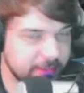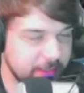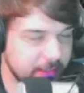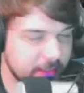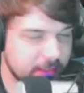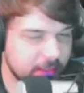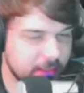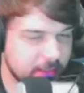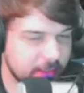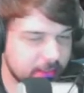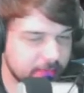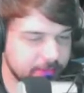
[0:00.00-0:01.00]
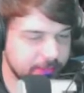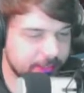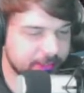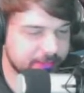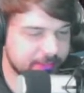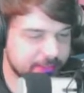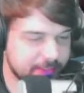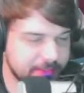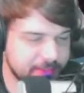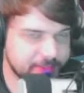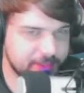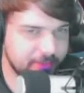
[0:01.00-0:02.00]
for you guys to test
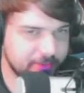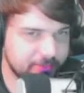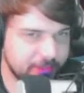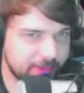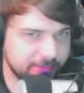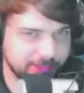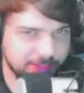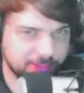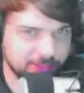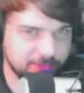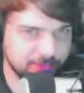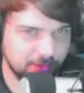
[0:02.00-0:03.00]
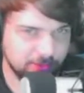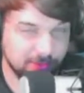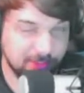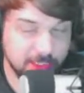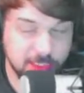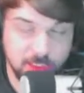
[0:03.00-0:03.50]
this out if you haven't done so already,